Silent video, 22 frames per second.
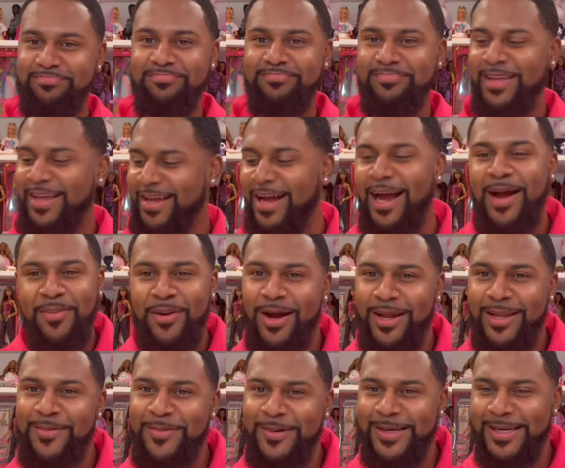Yeah, I
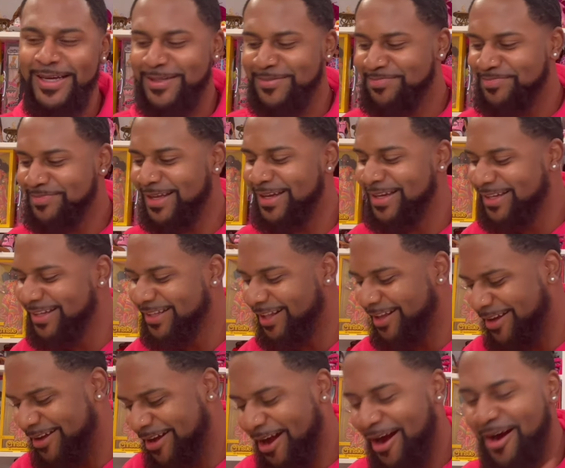probably would.
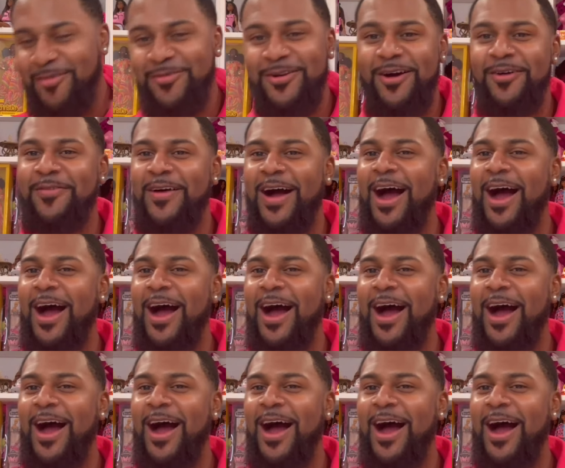I don't know.